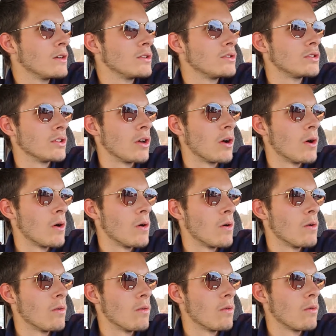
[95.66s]

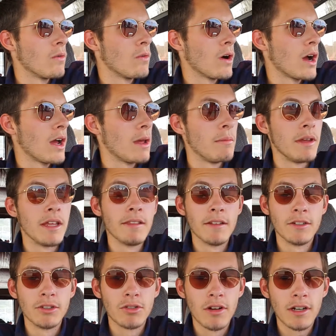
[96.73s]
So I'm in
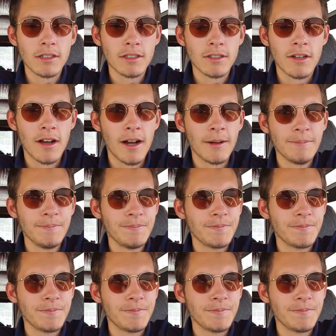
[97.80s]
the truck stop